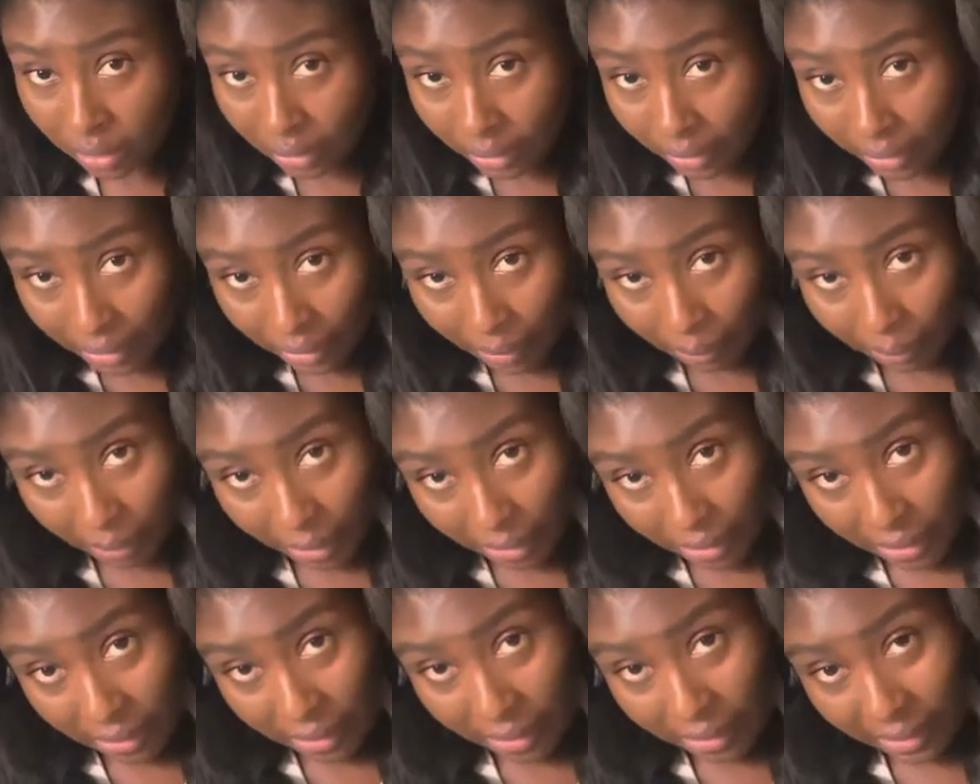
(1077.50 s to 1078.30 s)
and I'm
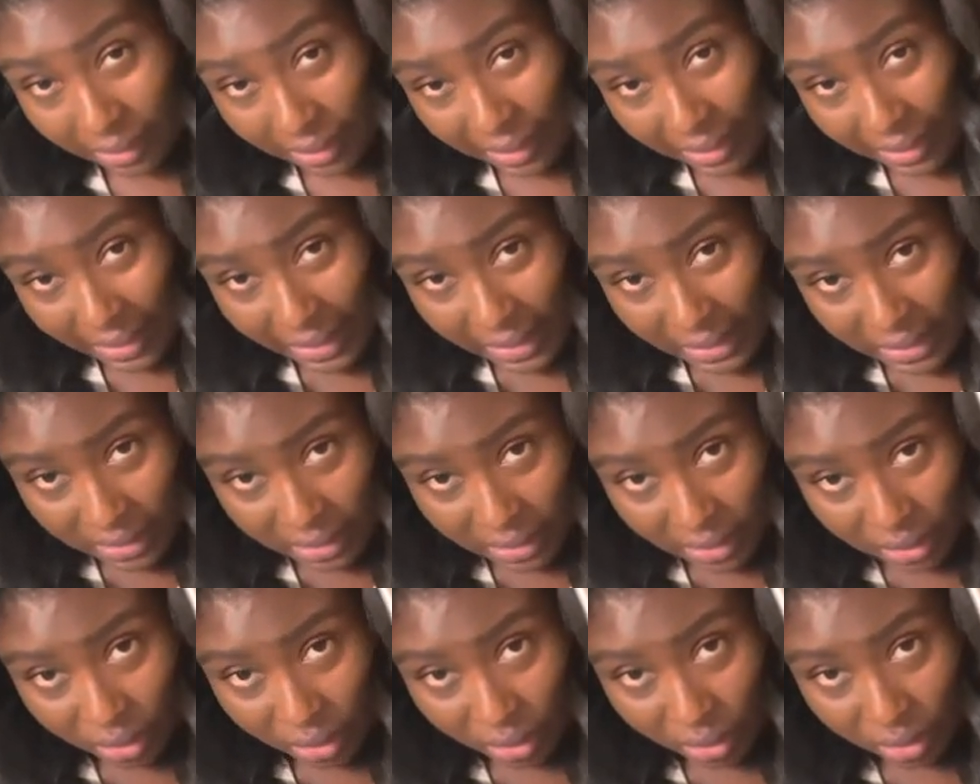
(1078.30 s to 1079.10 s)
gonna
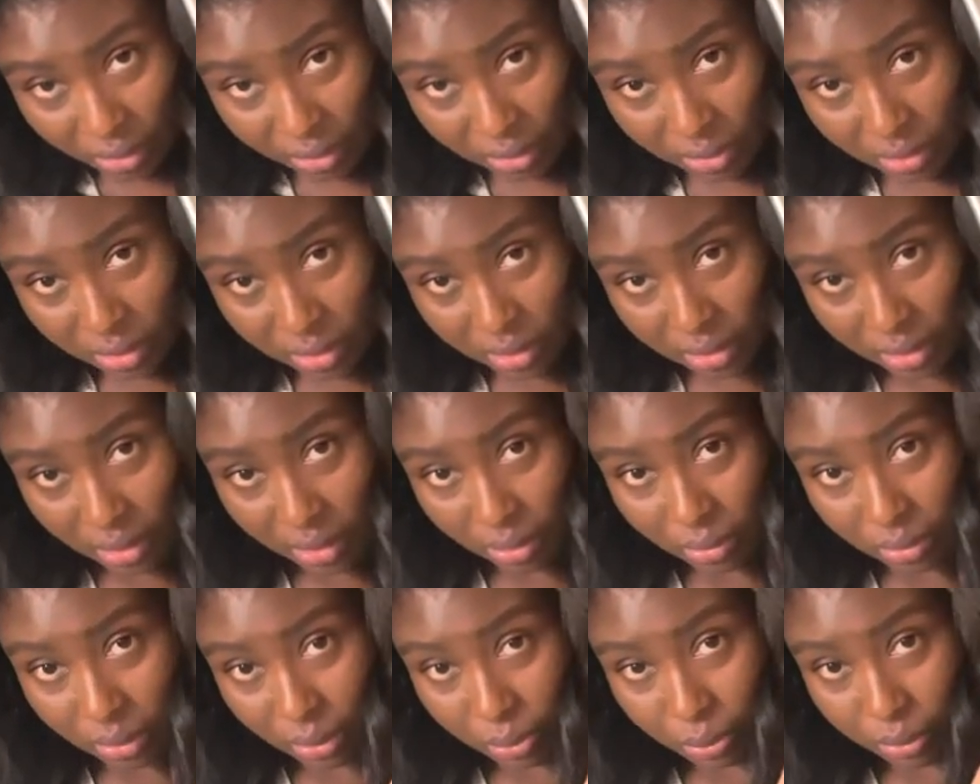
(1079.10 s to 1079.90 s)
lightly curl because I
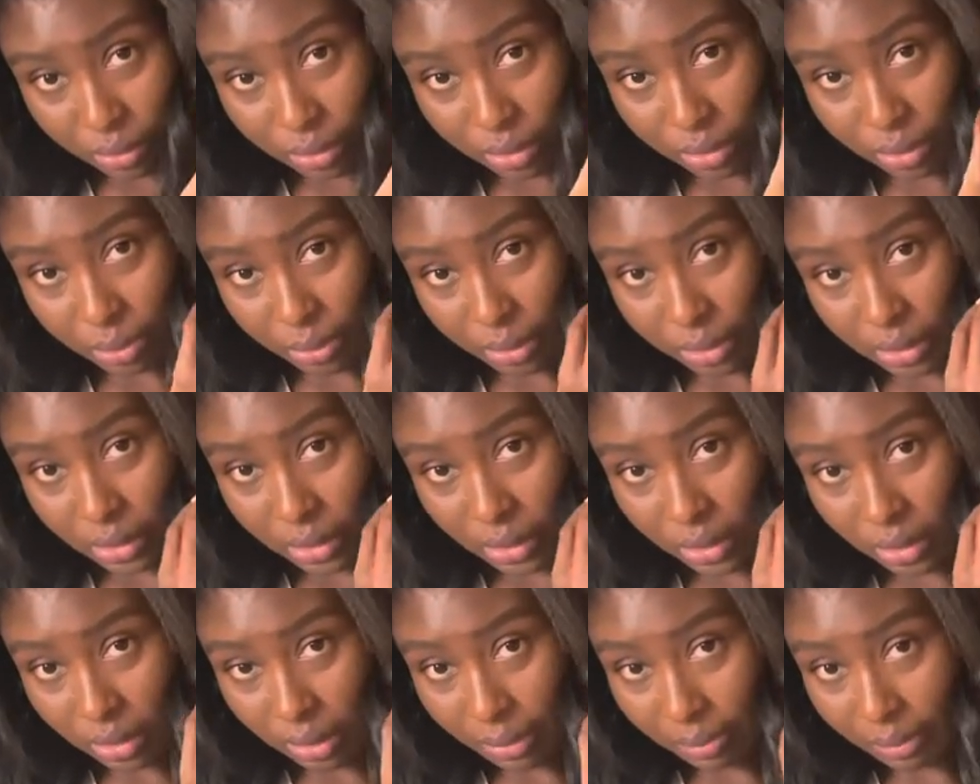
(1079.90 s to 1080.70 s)
don't want to put too much
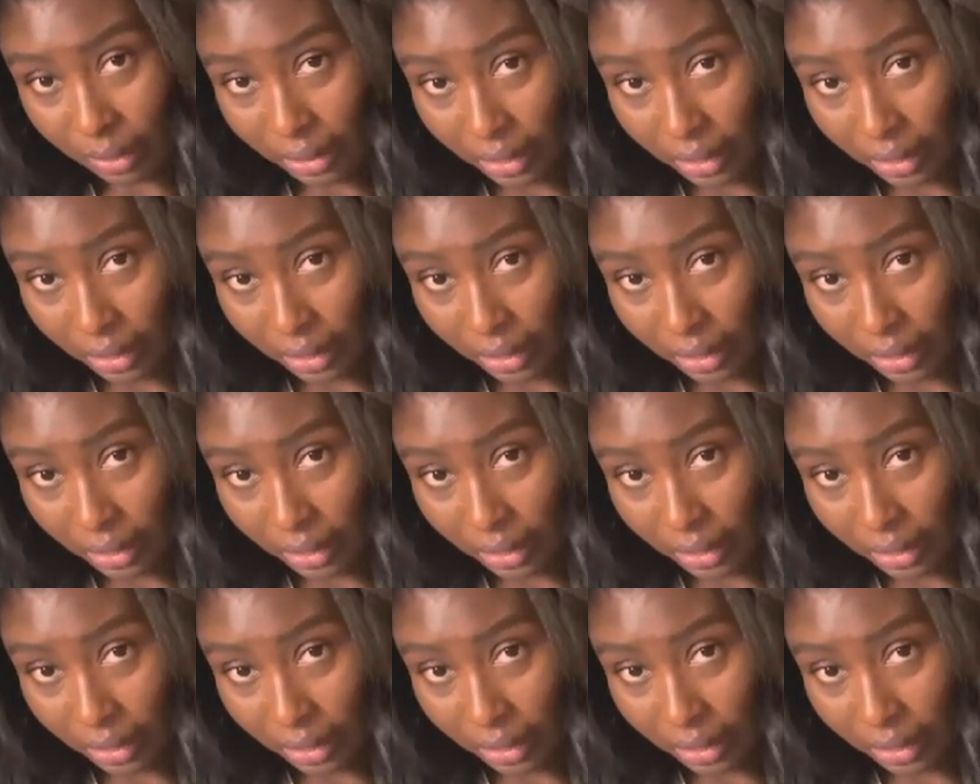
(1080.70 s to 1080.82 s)
heat on my